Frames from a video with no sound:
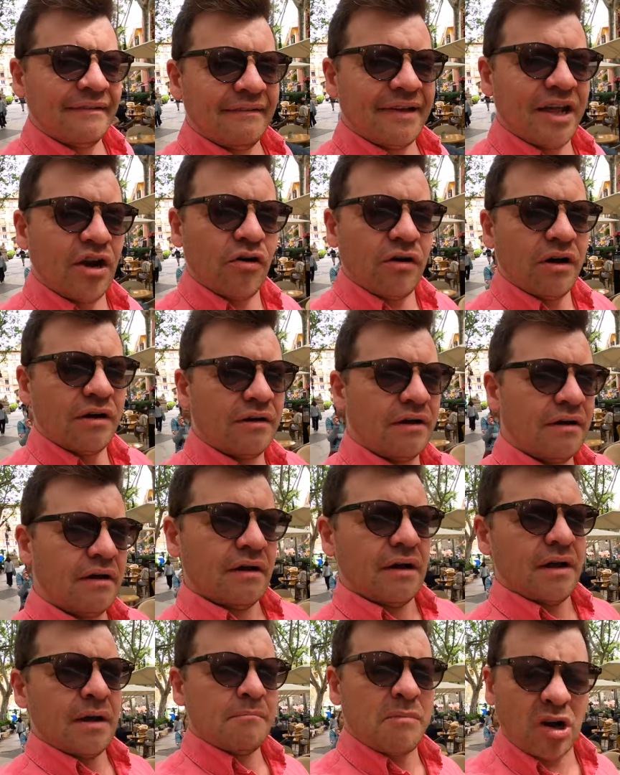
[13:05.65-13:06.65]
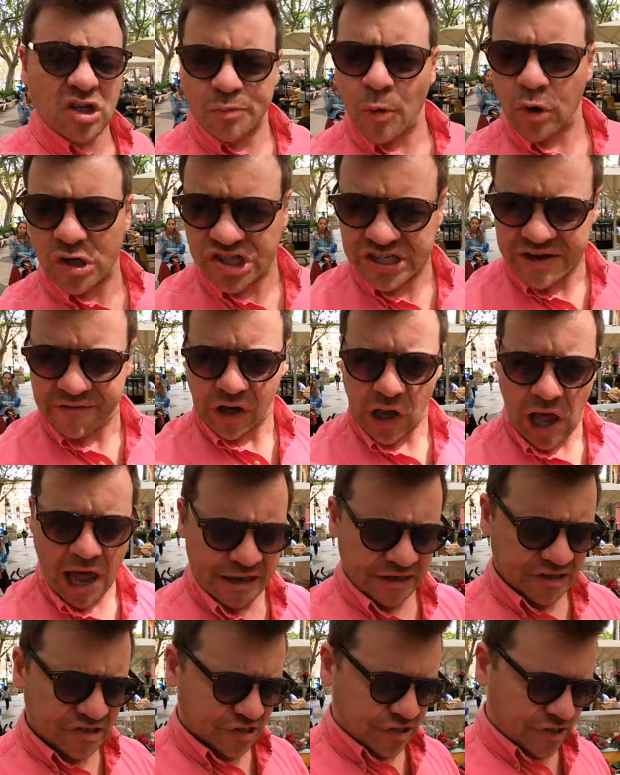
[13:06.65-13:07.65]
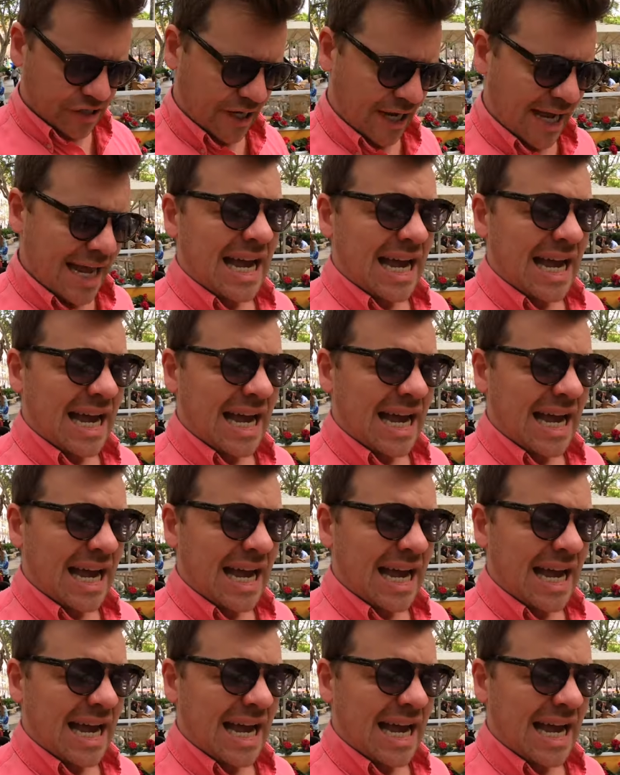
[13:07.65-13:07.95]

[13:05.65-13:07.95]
You know? Much more civilised